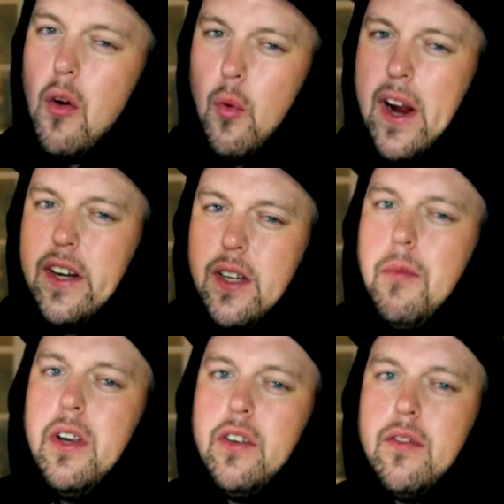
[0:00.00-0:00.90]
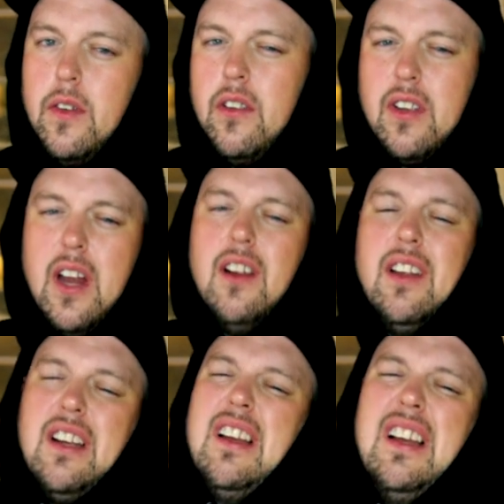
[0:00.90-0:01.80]
Rain to me just feels kind of
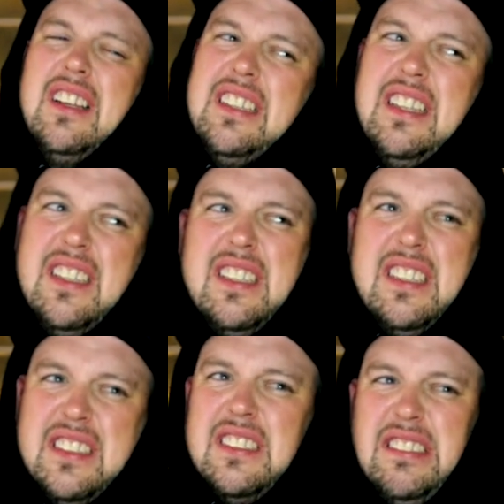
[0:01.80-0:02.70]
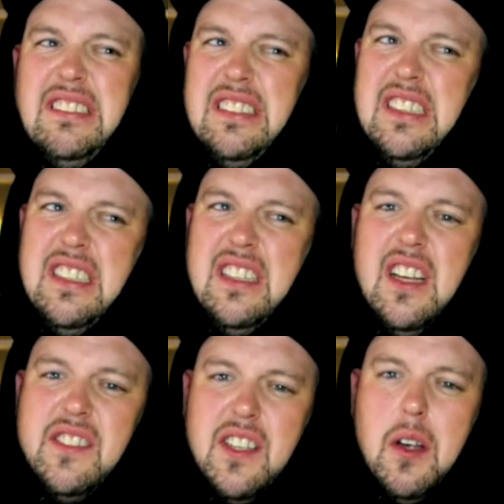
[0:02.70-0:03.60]
like uh,
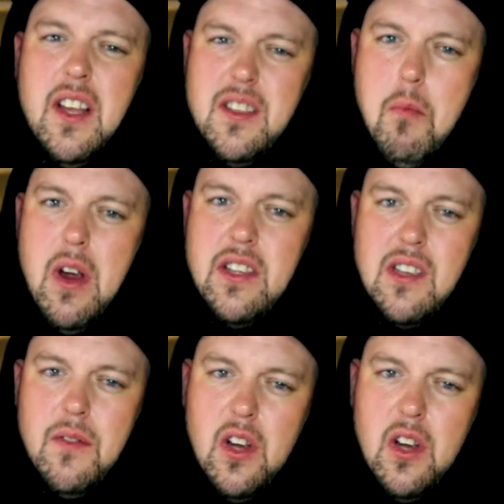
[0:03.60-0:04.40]
it's like it's abrasive.